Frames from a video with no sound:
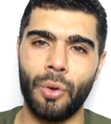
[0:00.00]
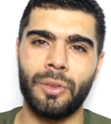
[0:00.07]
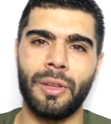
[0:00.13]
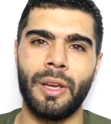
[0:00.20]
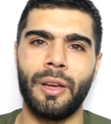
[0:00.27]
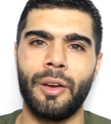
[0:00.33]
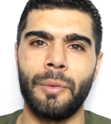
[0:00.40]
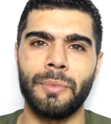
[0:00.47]

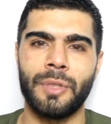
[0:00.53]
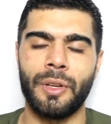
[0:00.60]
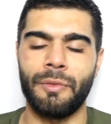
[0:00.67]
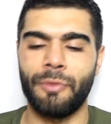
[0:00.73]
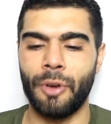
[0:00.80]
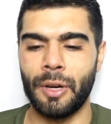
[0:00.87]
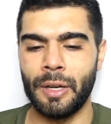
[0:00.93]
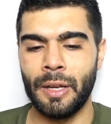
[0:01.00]
thing come to the
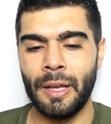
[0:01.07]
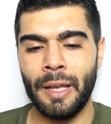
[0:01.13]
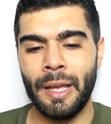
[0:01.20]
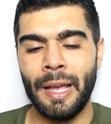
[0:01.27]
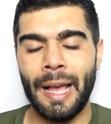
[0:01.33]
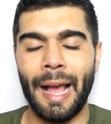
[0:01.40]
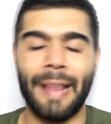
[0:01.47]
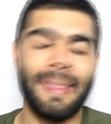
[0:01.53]
front.
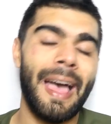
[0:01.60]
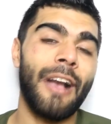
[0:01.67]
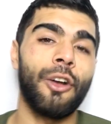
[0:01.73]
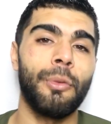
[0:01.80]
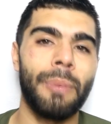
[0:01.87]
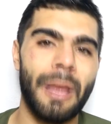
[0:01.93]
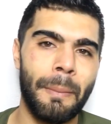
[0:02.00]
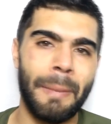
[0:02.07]
And that could
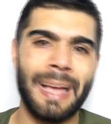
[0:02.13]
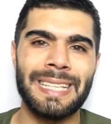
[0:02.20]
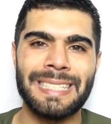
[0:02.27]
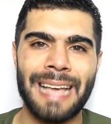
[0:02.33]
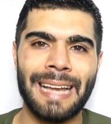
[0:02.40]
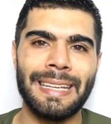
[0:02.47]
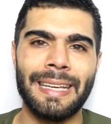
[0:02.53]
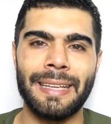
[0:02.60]
be a
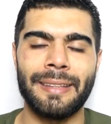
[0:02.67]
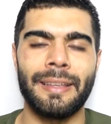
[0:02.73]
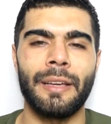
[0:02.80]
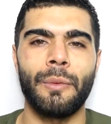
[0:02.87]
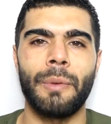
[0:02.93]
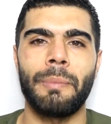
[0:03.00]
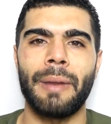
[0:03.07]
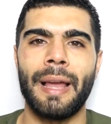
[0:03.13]
mentality thing
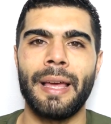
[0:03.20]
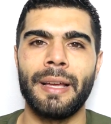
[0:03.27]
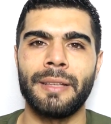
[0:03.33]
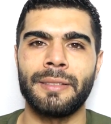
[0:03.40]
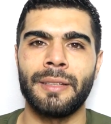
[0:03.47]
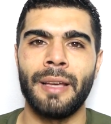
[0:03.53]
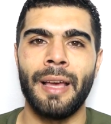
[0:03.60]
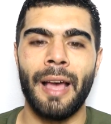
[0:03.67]
with
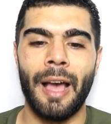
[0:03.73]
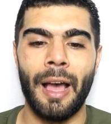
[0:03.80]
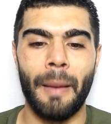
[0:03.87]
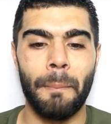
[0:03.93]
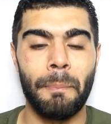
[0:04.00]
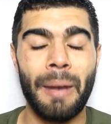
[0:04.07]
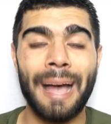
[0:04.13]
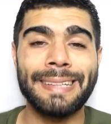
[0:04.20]
players.
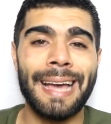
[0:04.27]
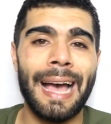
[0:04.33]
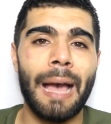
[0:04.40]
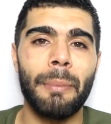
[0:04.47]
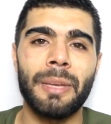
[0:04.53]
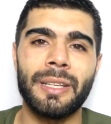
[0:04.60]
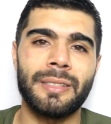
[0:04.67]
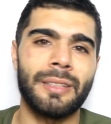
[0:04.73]
Bad
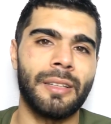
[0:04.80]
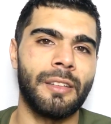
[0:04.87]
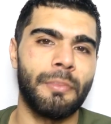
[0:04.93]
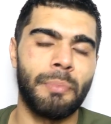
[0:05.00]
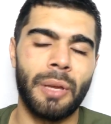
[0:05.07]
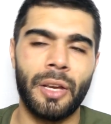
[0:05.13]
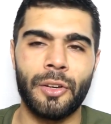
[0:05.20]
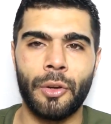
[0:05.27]
habits that they've
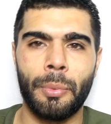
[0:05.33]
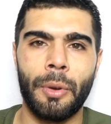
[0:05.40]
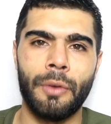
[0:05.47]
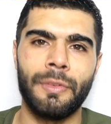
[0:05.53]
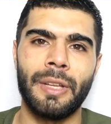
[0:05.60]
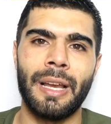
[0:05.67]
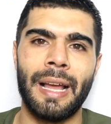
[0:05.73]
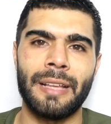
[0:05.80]
picked up
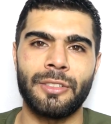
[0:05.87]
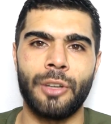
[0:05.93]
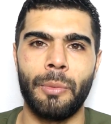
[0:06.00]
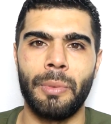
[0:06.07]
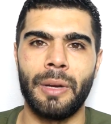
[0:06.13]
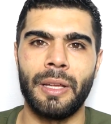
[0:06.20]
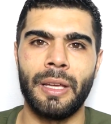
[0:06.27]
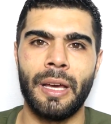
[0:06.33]
over the last
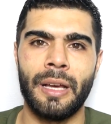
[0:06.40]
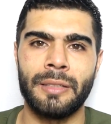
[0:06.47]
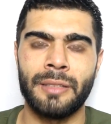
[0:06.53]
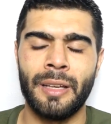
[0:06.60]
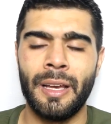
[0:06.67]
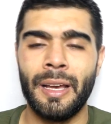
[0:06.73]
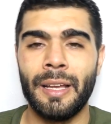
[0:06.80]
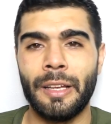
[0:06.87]
couple of years.
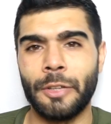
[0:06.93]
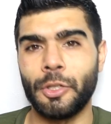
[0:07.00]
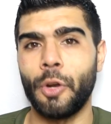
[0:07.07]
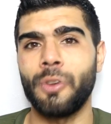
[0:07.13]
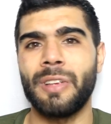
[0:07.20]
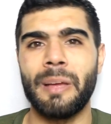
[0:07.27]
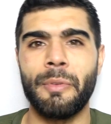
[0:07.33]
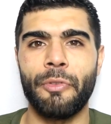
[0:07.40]
Now,
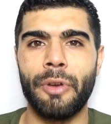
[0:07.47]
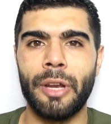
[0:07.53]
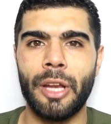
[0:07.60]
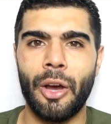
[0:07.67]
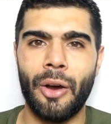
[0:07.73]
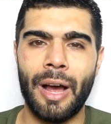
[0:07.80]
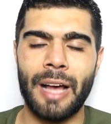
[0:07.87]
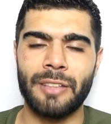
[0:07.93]
Jose
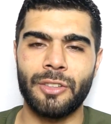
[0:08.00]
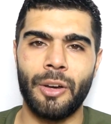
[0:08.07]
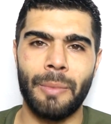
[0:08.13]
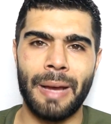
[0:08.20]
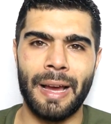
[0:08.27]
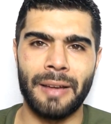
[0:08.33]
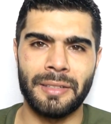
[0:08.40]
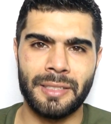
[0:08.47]
Mourinho has come
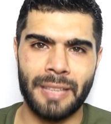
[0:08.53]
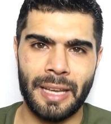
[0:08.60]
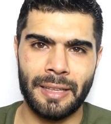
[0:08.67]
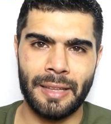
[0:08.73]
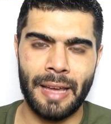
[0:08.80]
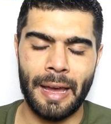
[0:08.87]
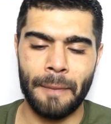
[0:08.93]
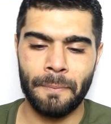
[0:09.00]
out and said
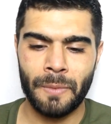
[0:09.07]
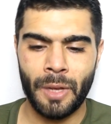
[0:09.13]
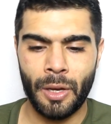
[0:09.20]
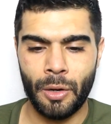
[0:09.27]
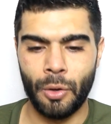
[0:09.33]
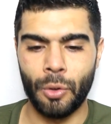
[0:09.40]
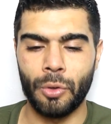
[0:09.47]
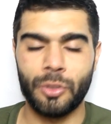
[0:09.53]
that,
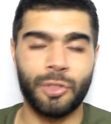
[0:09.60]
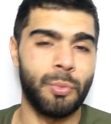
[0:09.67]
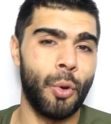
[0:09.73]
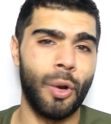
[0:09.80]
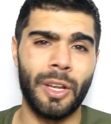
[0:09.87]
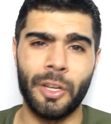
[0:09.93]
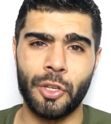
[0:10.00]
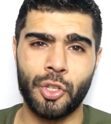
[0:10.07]
look,
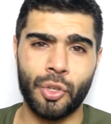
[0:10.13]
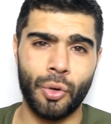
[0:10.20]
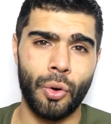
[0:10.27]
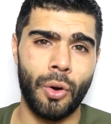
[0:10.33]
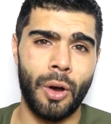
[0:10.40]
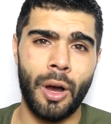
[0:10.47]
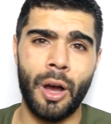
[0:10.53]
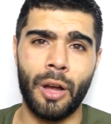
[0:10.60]
Smalling and
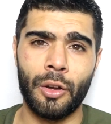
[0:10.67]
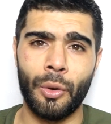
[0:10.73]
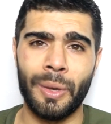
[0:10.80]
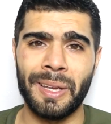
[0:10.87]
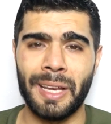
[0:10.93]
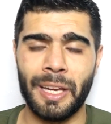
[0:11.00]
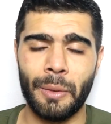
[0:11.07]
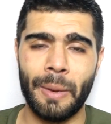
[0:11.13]
Shaw aren't
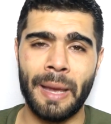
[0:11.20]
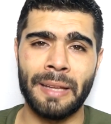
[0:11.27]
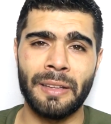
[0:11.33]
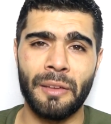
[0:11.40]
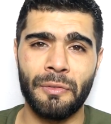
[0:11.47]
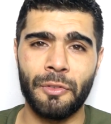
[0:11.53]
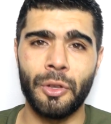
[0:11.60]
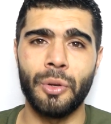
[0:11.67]
going anywhere. Their
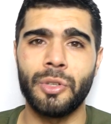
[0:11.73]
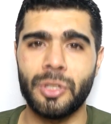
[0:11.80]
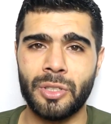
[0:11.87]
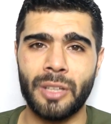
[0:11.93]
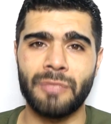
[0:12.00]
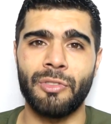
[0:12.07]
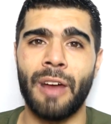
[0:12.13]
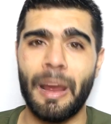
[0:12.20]
futures
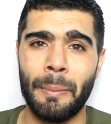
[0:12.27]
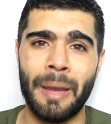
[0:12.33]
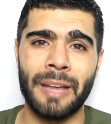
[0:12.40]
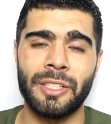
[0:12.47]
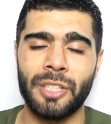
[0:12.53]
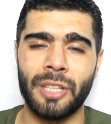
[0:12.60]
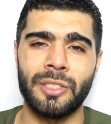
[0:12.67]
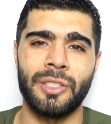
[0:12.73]
are at
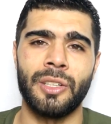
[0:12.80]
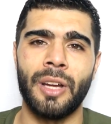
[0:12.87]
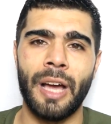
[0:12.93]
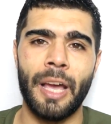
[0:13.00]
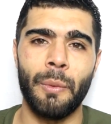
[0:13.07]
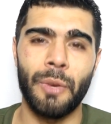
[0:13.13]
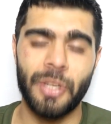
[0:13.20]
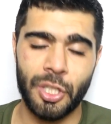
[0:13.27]
Manchester
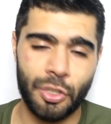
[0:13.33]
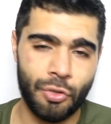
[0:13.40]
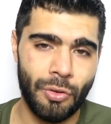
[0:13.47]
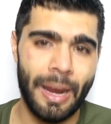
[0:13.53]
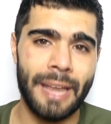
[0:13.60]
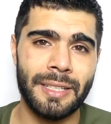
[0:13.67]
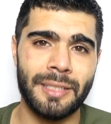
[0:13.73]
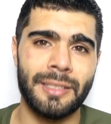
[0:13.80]
United, which is
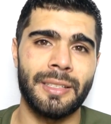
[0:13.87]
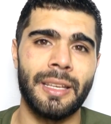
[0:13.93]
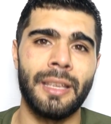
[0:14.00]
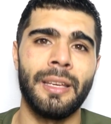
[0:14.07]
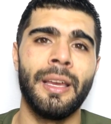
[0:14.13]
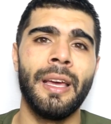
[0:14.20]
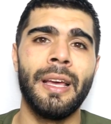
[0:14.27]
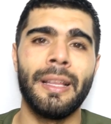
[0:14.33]
great to see
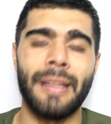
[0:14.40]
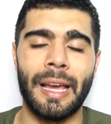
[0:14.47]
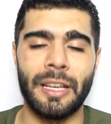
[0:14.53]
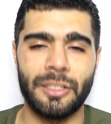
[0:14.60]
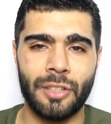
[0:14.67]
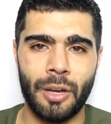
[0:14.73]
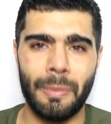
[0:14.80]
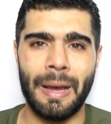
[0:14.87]
that he's
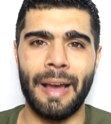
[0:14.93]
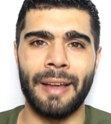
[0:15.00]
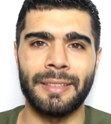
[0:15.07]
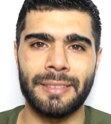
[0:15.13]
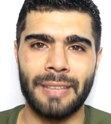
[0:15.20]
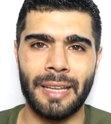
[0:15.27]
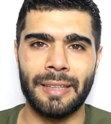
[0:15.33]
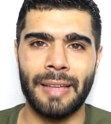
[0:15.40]
come out and
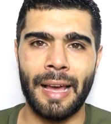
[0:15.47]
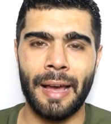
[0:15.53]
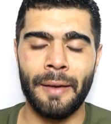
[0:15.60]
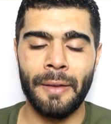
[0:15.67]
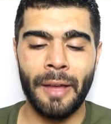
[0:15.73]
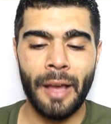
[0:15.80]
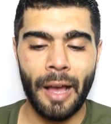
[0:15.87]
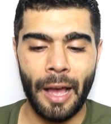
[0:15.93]
said that.
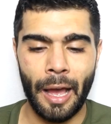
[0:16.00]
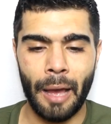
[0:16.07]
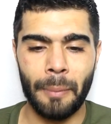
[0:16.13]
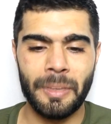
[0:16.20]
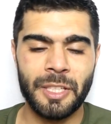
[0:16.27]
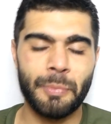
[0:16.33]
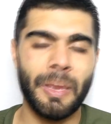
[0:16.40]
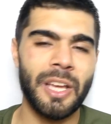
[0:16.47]

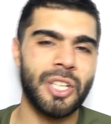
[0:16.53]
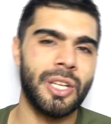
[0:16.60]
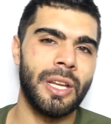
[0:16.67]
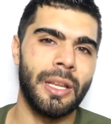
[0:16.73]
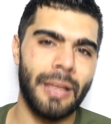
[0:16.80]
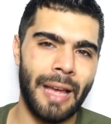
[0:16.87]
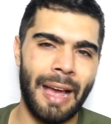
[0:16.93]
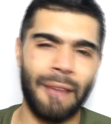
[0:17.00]

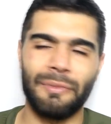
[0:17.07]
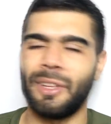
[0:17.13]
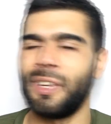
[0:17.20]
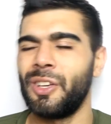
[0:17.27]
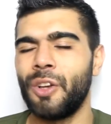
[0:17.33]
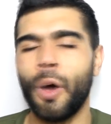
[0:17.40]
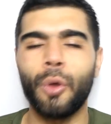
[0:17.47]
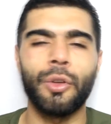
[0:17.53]
Especially after,
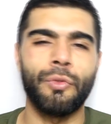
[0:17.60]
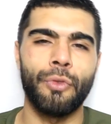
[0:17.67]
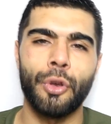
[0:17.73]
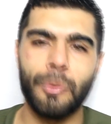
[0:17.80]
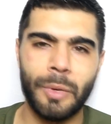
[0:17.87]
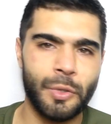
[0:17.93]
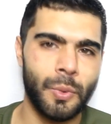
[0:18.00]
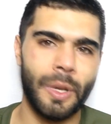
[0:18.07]
the
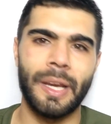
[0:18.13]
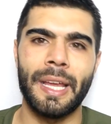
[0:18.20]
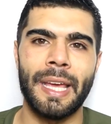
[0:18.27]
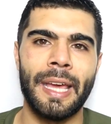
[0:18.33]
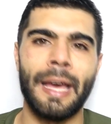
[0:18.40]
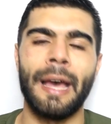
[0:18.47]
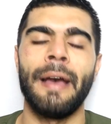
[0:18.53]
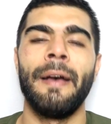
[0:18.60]
rumours we're going to
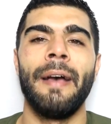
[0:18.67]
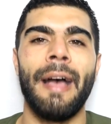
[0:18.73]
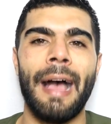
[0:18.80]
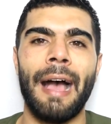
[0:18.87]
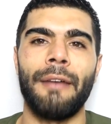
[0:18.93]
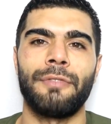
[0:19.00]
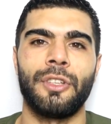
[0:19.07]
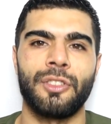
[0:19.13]
hear
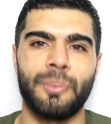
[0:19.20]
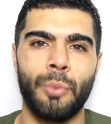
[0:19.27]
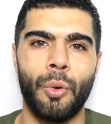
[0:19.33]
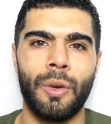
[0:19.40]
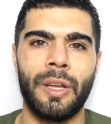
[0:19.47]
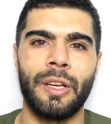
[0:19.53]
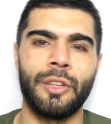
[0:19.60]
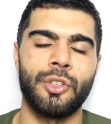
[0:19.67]
after
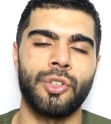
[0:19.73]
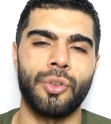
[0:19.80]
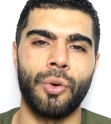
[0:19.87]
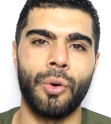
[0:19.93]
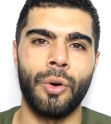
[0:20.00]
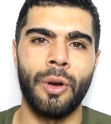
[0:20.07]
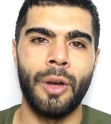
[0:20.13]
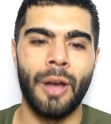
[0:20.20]
Smalling and
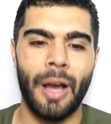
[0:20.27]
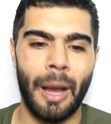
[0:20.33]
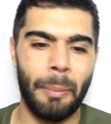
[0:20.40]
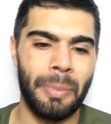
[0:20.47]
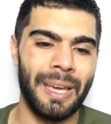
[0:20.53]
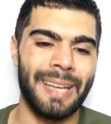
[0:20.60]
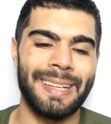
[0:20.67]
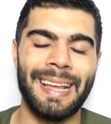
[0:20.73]
Shaw are
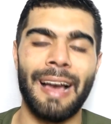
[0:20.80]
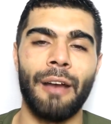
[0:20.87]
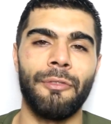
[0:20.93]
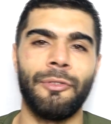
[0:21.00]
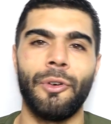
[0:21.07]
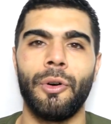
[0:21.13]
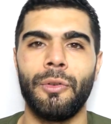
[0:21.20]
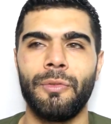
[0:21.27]
picked out
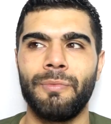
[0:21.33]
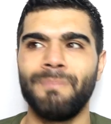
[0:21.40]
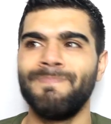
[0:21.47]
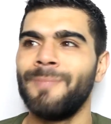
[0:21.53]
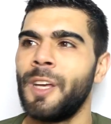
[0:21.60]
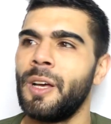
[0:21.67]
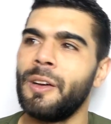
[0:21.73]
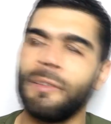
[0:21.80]
for
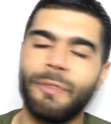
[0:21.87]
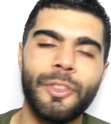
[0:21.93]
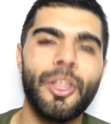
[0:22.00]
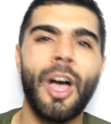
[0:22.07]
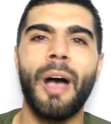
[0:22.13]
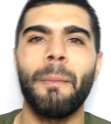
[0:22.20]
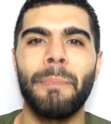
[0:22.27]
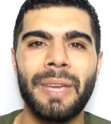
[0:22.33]

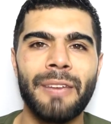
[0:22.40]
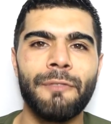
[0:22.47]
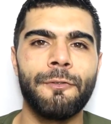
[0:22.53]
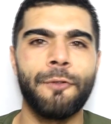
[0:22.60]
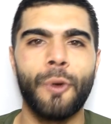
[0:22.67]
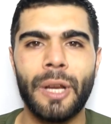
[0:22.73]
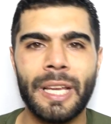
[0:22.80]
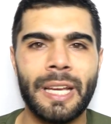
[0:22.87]
not being
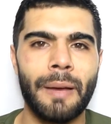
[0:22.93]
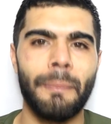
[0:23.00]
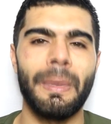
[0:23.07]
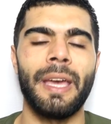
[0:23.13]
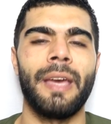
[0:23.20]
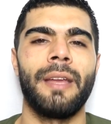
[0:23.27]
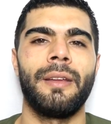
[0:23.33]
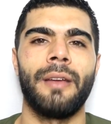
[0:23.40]
fully
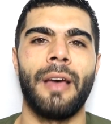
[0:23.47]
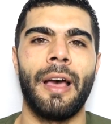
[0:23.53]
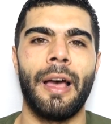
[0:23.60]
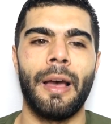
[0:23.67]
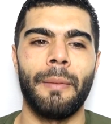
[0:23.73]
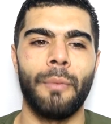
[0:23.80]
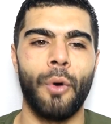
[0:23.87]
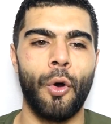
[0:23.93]
committed,
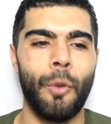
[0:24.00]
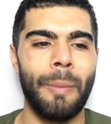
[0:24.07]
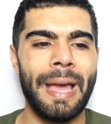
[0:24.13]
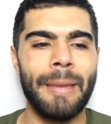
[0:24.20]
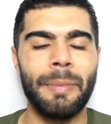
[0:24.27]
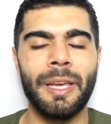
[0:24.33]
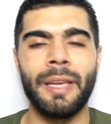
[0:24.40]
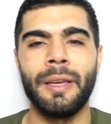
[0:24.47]
or
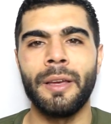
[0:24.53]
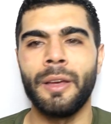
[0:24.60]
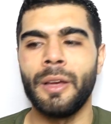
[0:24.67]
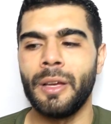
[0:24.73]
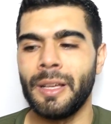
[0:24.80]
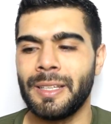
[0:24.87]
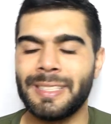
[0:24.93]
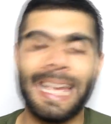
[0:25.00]
maybe
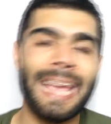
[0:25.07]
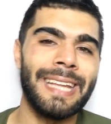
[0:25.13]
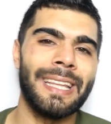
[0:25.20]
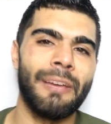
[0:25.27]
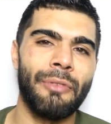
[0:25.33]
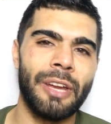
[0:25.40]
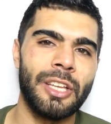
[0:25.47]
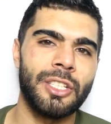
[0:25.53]
saying
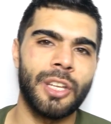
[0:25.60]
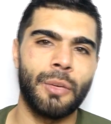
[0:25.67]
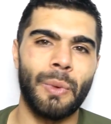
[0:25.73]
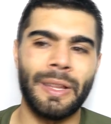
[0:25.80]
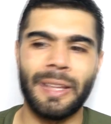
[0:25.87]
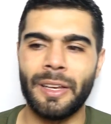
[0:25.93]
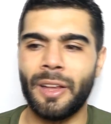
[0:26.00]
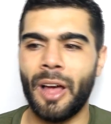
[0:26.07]
they're injured
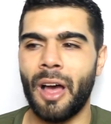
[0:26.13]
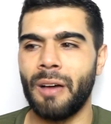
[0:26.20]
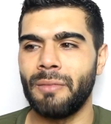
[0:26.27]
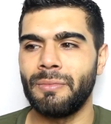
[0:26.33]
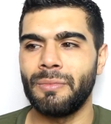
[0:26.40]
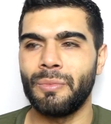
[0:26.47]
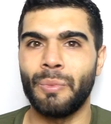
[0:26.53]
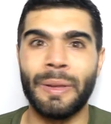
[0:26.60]
when they're not,
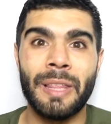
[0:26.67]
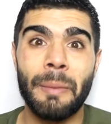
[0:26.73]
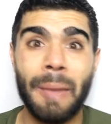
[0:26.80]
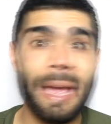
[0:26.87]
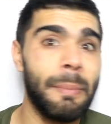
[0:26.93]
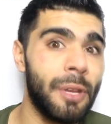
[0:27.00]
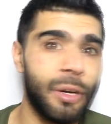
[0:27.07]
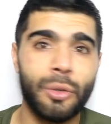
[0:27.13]
when they
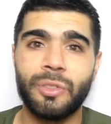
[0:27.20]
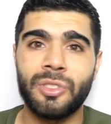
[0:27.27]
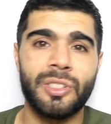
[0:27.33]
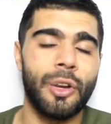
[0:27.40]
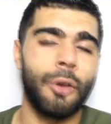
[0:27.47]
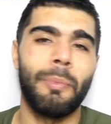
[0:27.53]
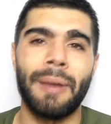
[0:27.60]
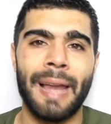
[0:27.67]
maybe could
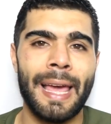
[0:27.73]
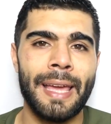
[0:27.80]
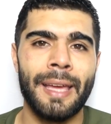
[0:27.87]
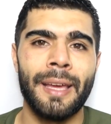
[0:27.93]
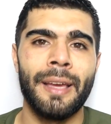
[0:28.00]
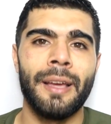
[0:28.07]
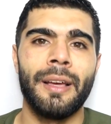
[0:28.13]
still play.